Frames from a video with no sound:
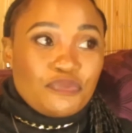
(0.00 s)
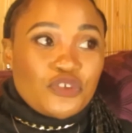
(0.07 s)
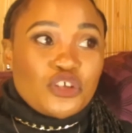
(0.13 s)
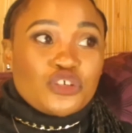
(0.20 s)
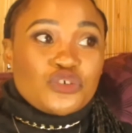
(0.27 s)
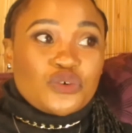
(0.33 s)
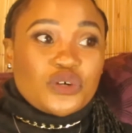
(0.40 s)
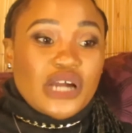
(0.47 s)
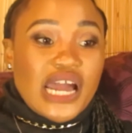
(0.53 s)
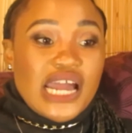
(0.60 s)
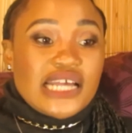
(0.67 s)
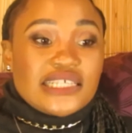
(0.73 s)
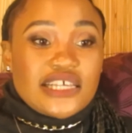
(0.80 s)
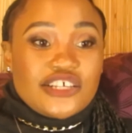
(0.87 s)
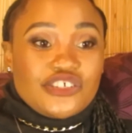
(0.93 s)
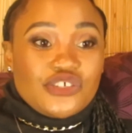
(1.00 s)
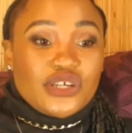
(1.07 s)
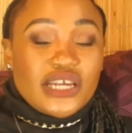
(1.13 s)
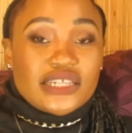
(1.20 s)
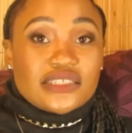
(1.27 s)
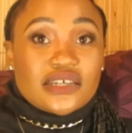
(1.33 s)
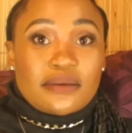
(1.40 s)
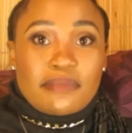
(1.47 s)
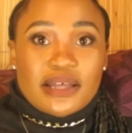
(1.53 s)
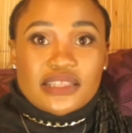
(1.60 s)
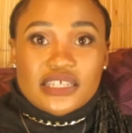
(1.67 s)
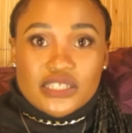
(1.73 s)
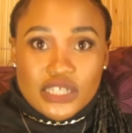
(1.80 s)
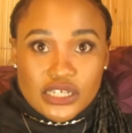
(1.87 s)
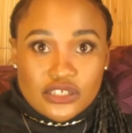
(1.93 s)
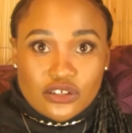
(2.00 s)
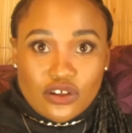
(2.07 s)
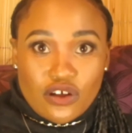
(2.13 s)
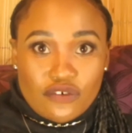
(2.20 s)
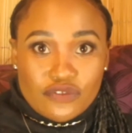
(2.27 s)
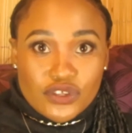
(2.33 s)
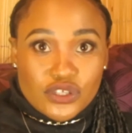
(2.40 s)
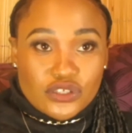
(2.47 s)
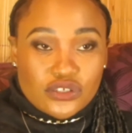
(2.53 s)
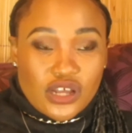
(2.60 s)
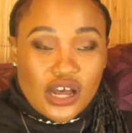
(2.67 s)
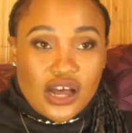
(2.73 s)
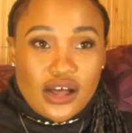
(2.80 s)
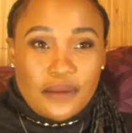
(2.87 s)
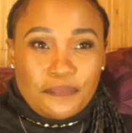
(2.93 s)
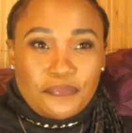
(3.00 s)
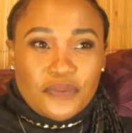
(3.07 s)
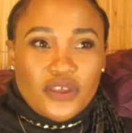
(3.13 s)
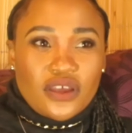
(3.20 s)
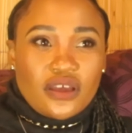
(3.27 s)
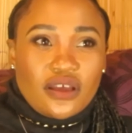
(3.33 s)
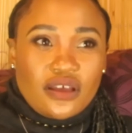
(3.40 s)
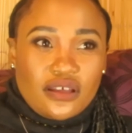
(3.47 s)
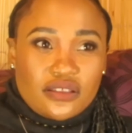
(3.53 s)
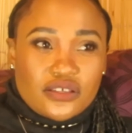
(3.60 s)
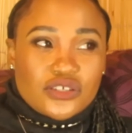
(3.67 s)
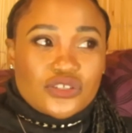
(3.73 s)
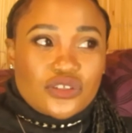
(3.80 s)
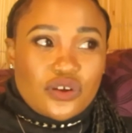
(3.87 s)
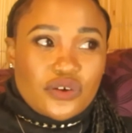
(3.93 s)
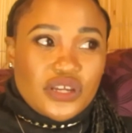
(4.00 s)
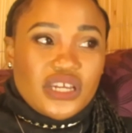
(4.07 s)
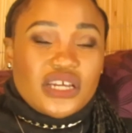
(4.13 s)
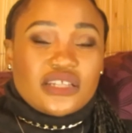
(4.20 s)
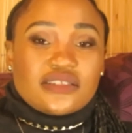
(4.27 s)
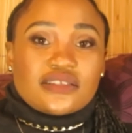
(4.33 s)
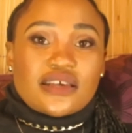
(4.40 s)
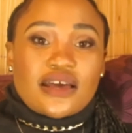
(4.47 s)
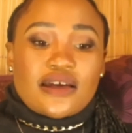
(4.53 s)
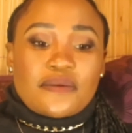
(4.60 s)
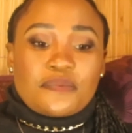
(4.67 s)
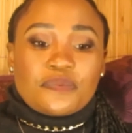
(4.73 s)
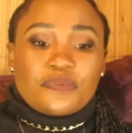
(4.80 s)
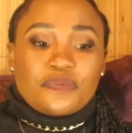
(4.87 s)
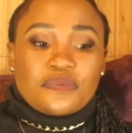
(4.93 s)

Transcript: So guys, as you can tell by the title of this the story, it's how